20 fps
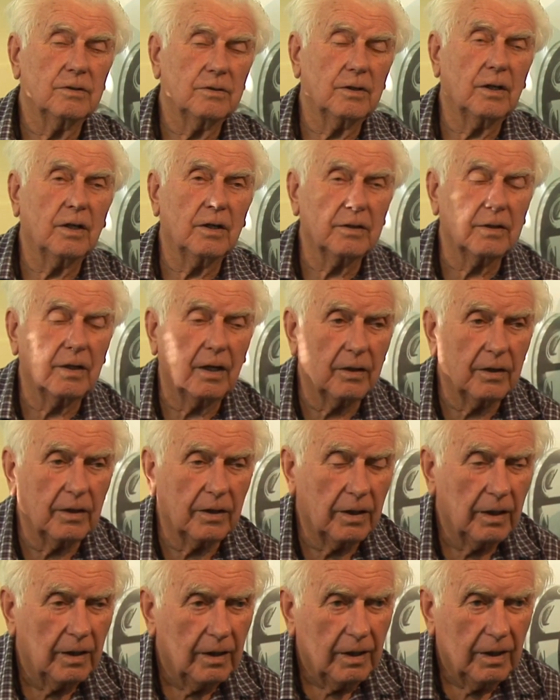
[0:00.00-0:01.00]
died now,
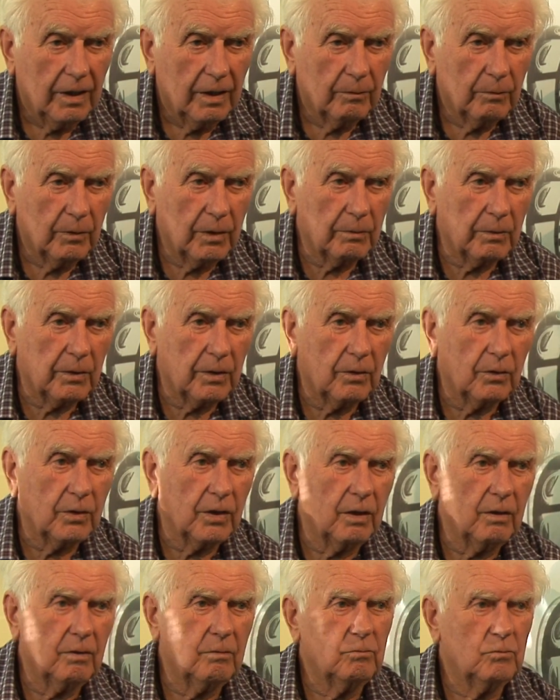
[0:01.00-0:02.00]
we were
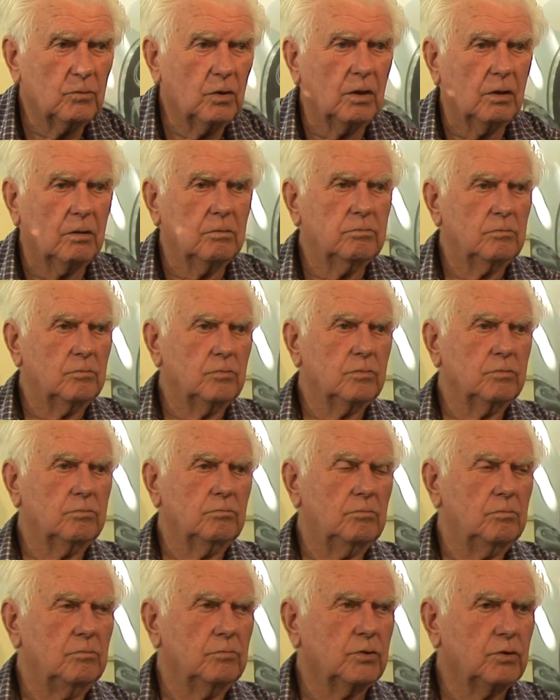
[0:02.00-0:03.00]
only,
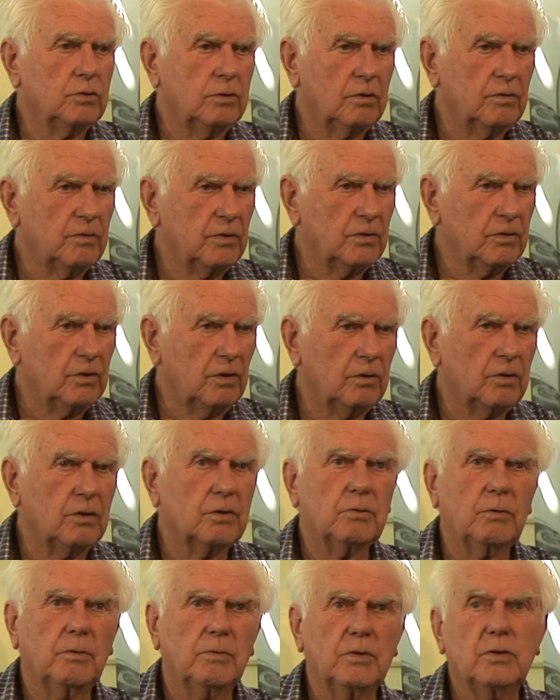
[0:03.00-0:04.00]
12 years old,
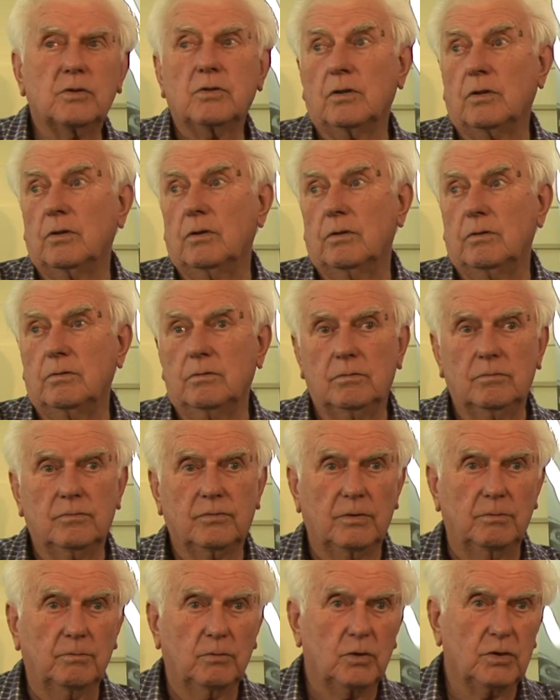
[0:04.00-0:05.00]
so we used to go
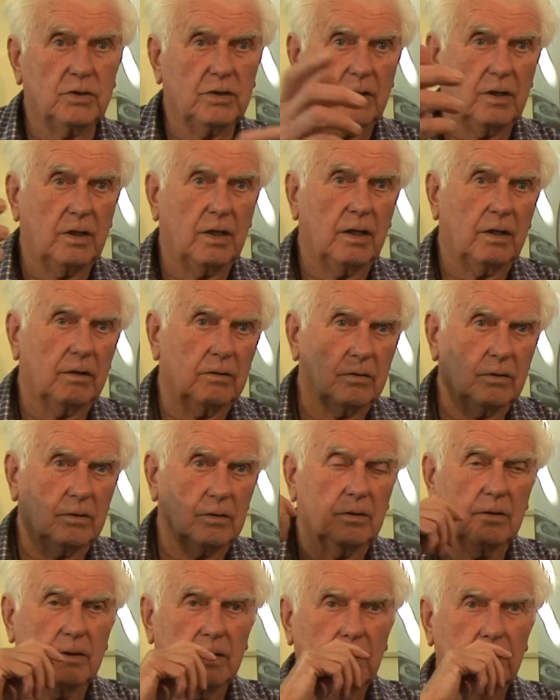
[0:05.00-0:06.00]
from Worston Lane
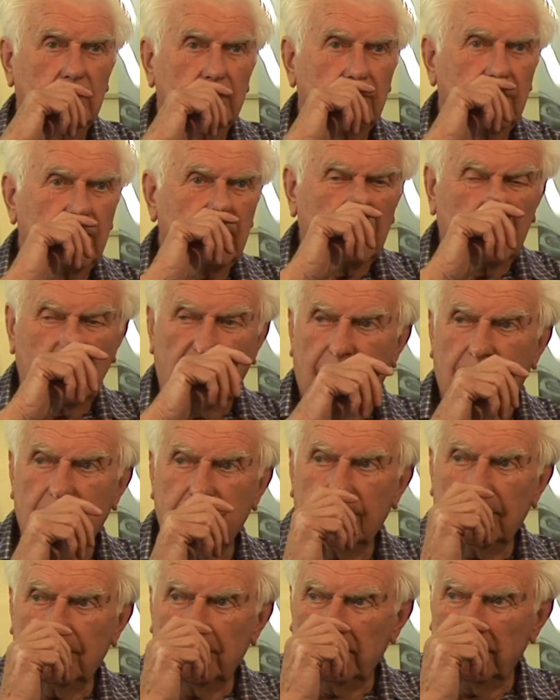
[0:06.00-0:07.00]

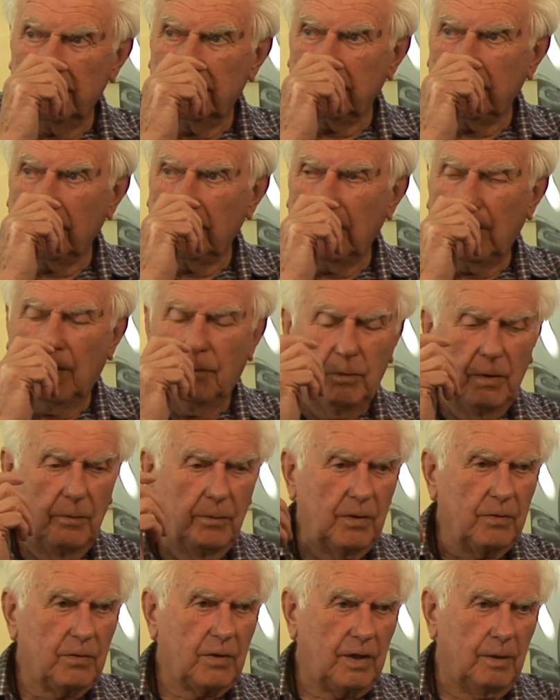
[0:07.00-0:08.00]
and when
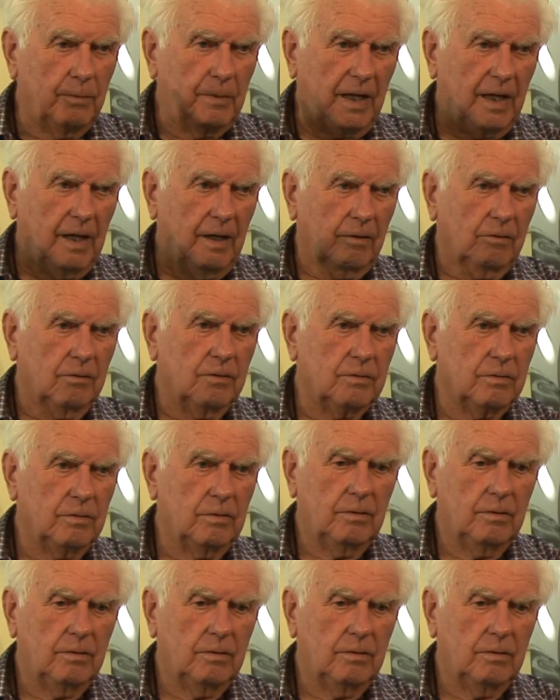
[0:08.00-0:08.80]
we were coming out